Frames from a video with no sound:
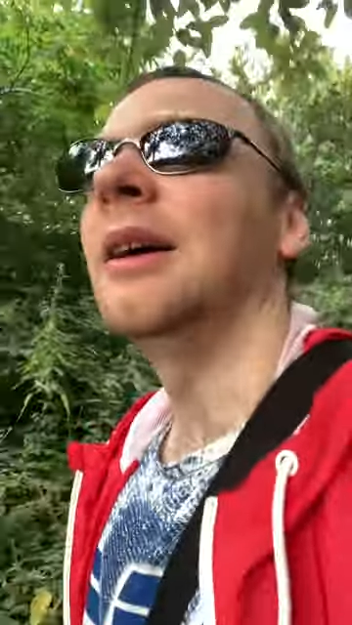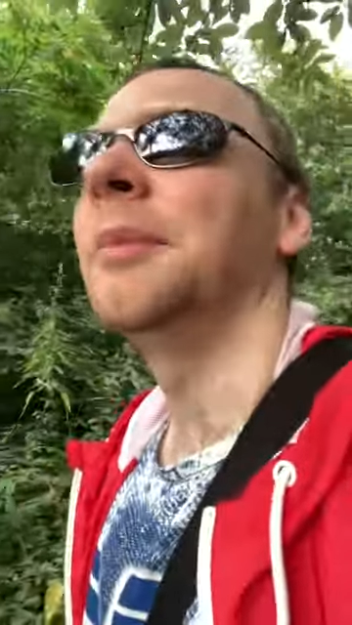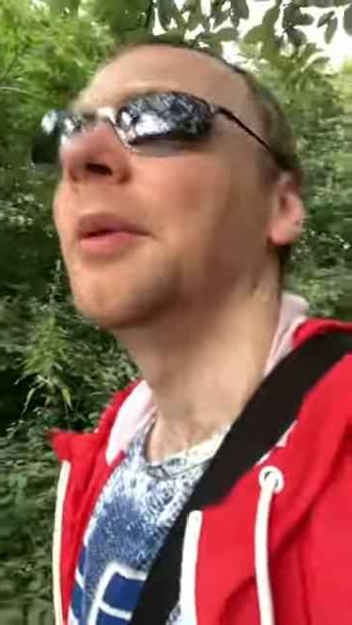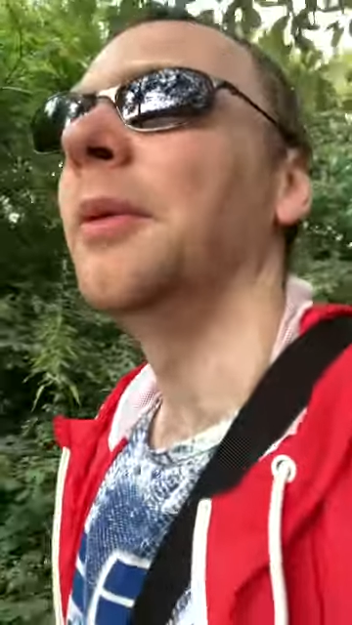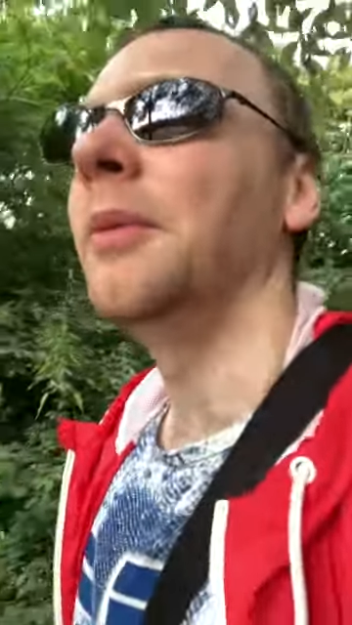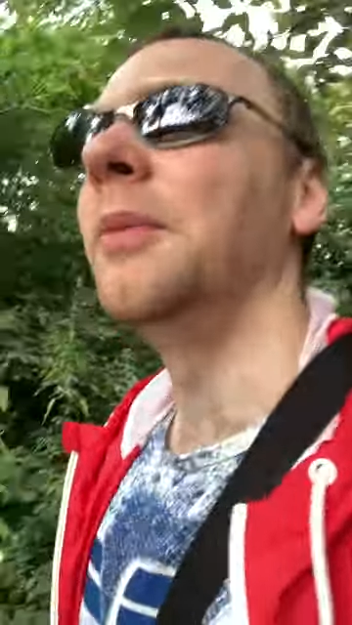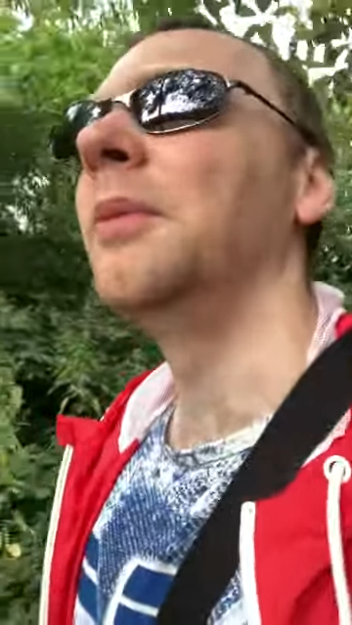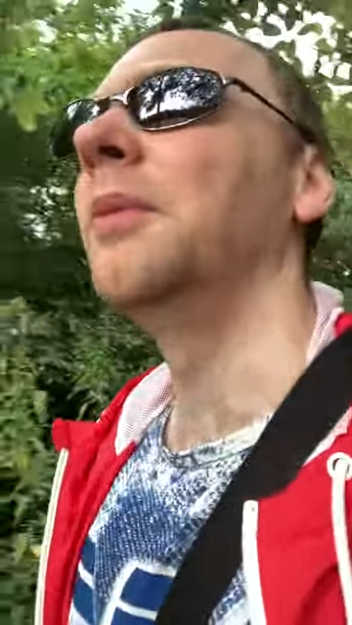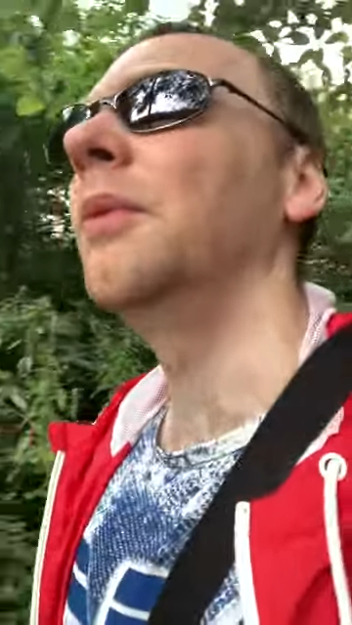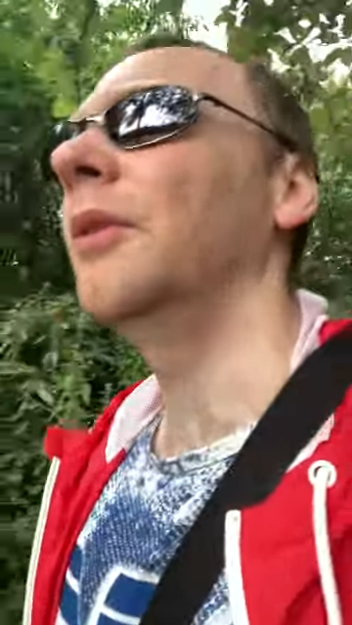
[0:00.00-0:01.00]
but
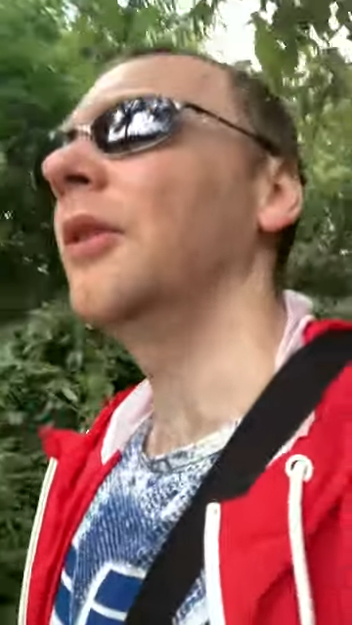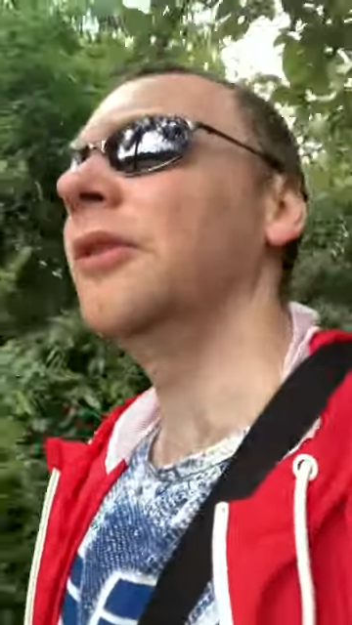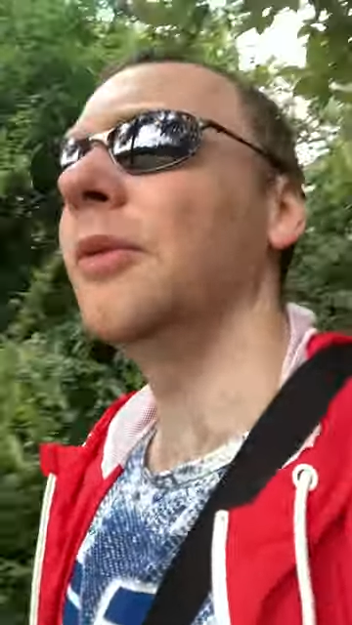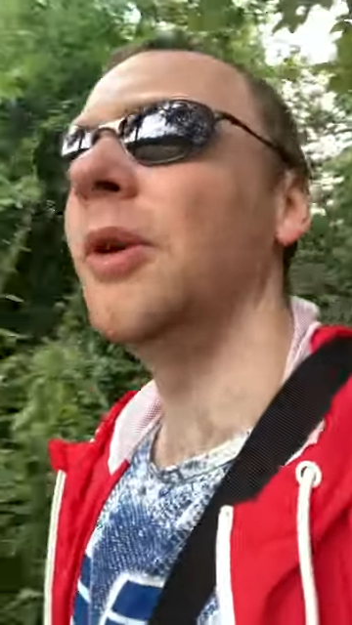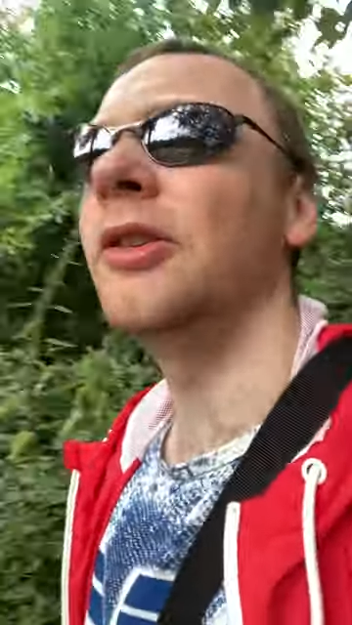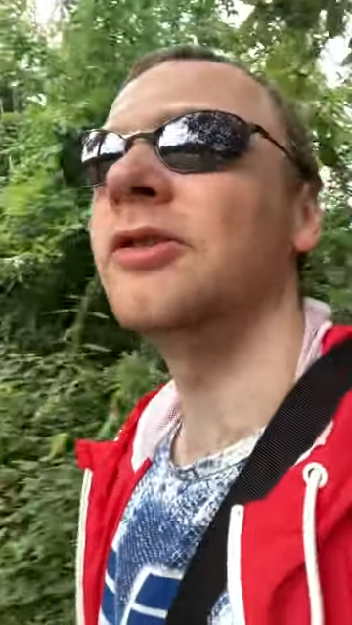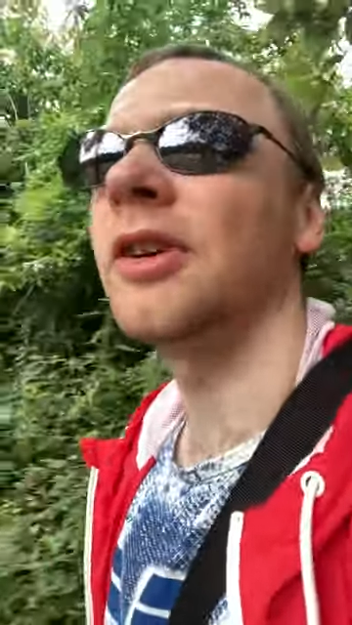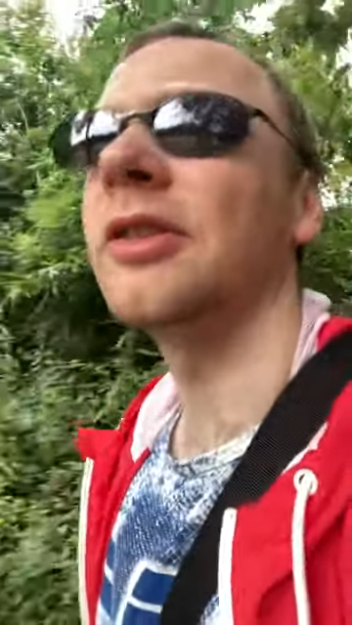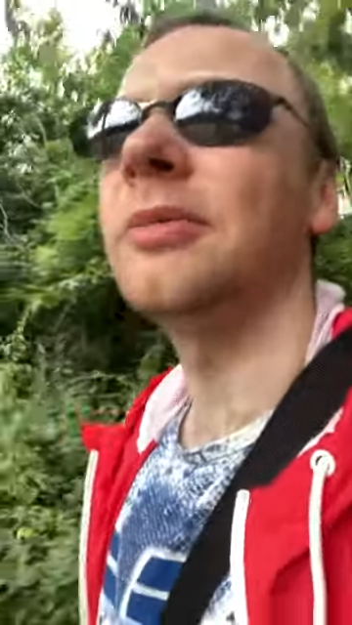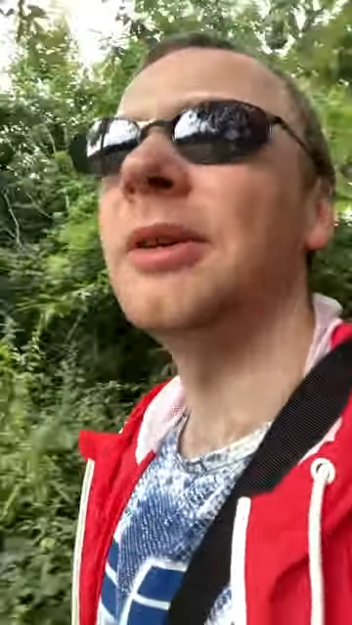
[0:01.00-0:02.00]
what does the word
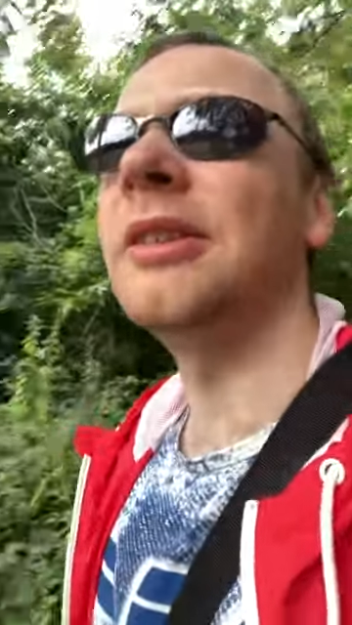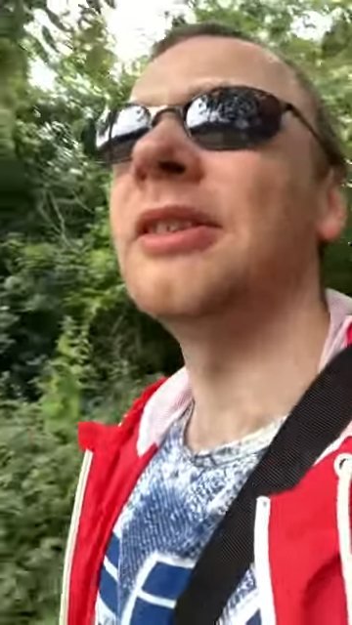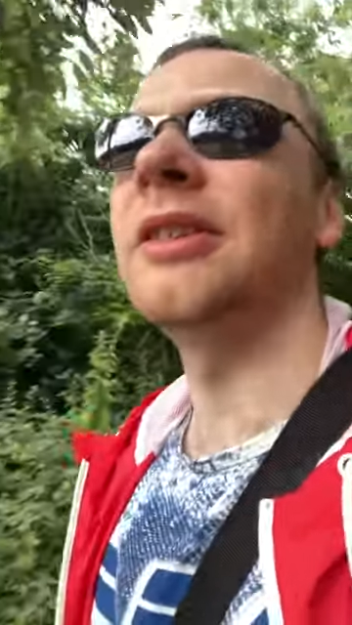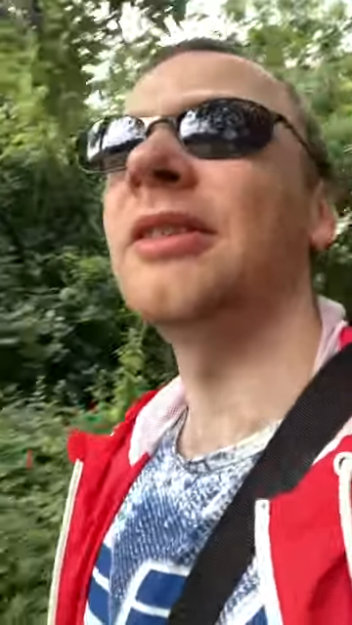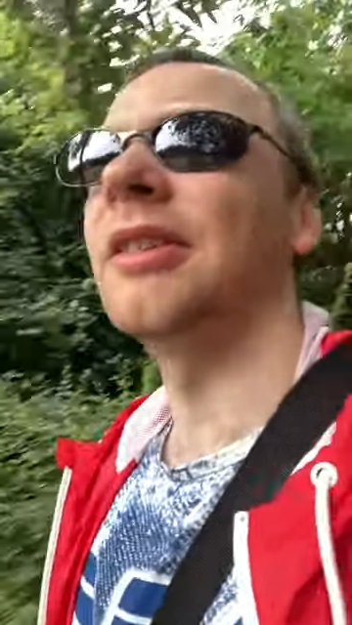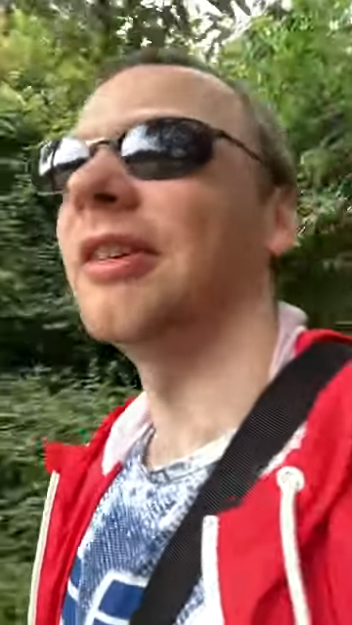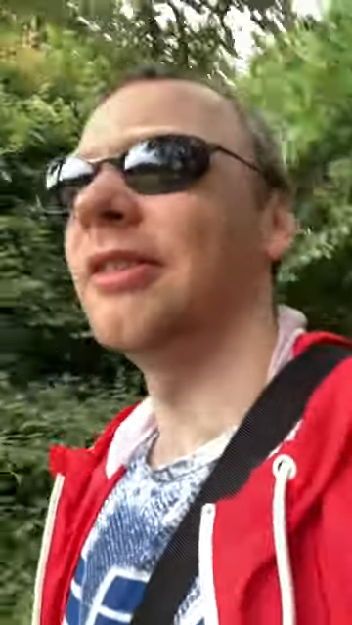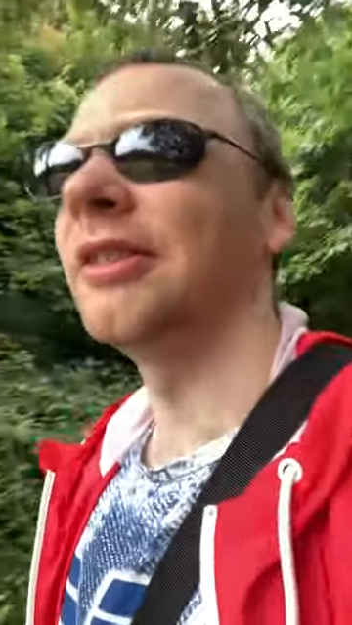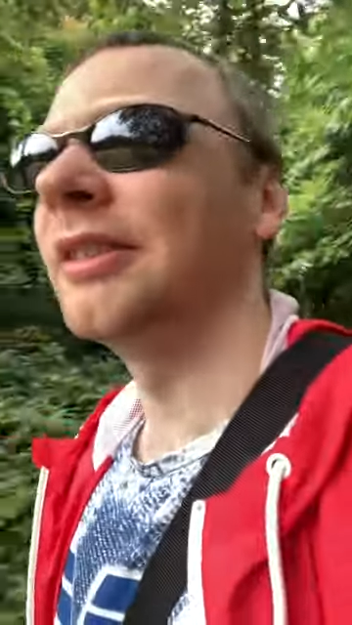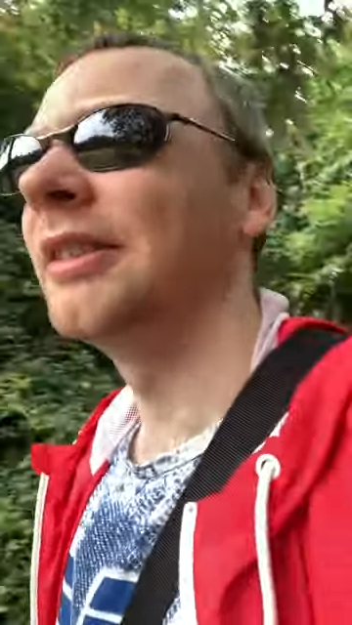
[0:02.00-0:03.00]
trust mean to you
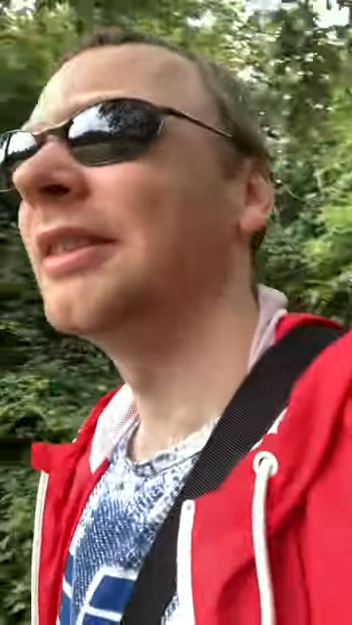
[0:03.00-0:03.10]
guys?